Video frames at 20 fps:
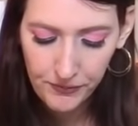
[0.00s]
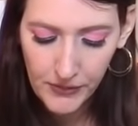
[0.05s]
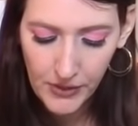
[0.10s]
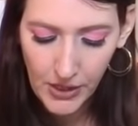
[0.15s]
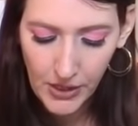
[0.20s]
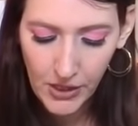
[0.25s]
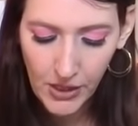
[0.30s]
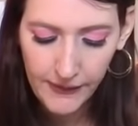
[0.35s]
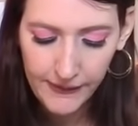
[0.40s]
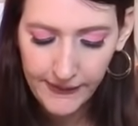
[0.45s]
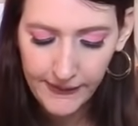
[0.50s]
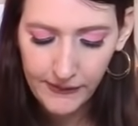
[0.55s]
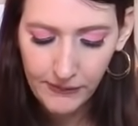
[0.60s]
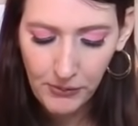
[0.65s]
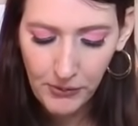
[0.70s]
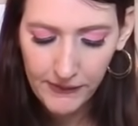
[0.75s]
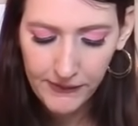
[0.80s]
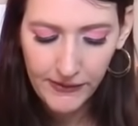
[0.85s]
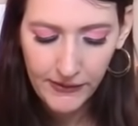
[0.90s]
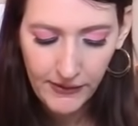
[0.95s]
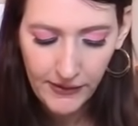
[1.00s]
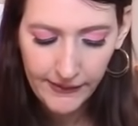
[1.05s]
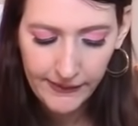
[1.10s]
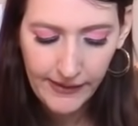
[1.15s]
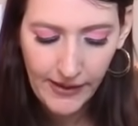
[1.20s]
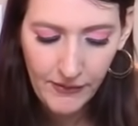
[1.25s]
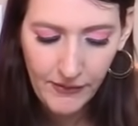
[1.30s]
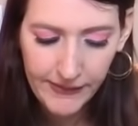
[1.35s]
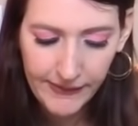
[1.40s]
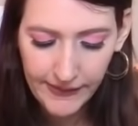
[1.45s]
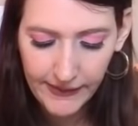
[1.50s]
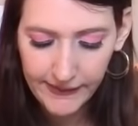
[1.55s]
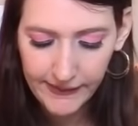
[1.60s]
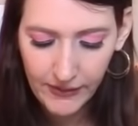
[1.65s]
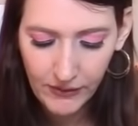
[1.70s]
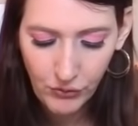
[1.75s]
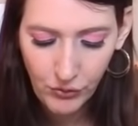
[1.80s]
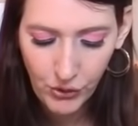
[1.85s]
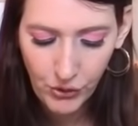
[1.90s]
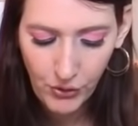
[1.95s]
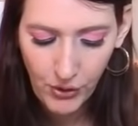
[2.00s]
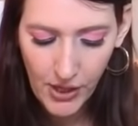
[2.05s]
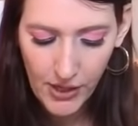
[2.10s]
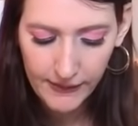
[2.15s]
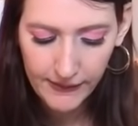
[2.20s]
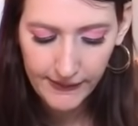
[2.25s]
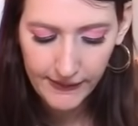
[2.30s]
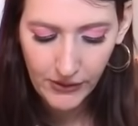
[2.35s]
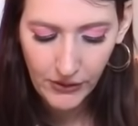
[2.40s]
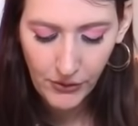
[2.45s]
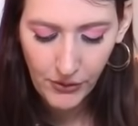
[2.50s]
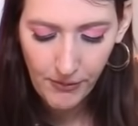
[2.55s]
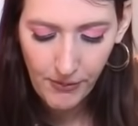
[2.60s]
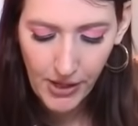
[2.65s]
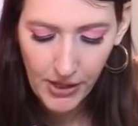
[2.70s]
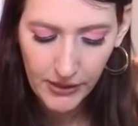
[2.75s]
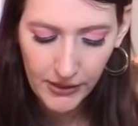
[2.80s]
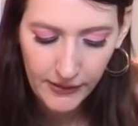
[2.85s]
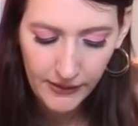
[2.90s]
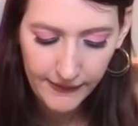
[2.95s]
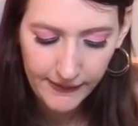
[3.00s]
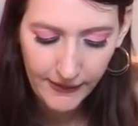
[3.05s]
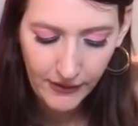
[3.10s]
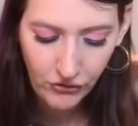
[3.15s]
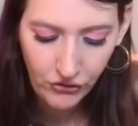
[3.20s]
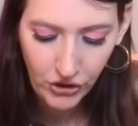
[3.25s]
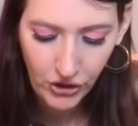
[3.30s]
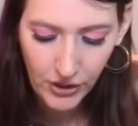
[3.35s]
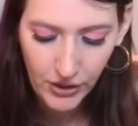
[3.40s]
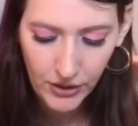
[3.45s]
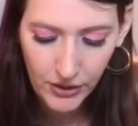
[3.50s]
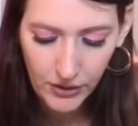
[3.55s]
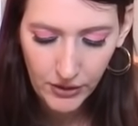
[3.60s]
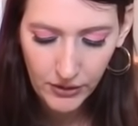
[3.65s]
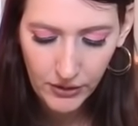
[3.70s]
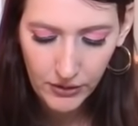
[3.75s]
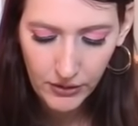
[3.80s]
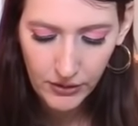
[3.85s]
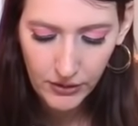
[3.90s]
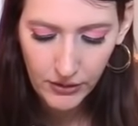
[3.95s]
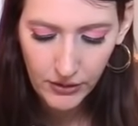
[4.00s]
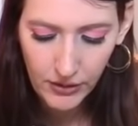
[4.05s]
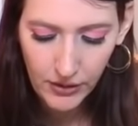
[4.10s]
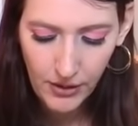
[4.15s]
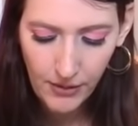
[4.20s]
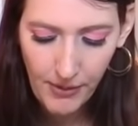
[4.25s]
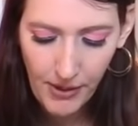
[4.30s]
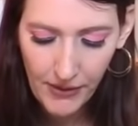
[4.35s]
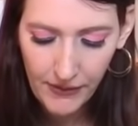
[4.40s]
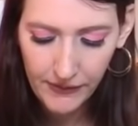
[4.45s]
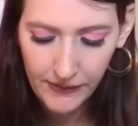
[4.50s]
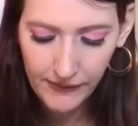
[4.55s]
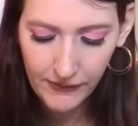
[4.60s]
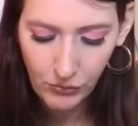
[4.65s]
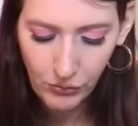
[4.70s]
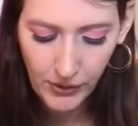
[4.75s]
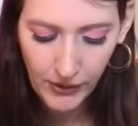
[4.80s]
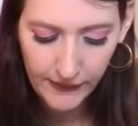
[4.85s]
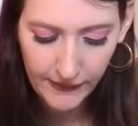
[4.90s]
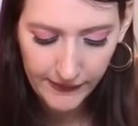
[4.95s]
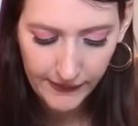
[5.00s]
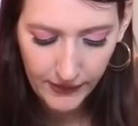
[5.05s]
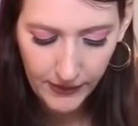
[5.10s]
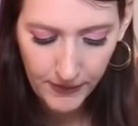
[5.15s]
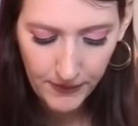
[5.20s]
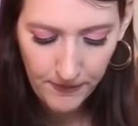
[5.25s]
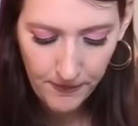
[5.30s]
Because this person does have a sense of regrets here about a decision, about this risk,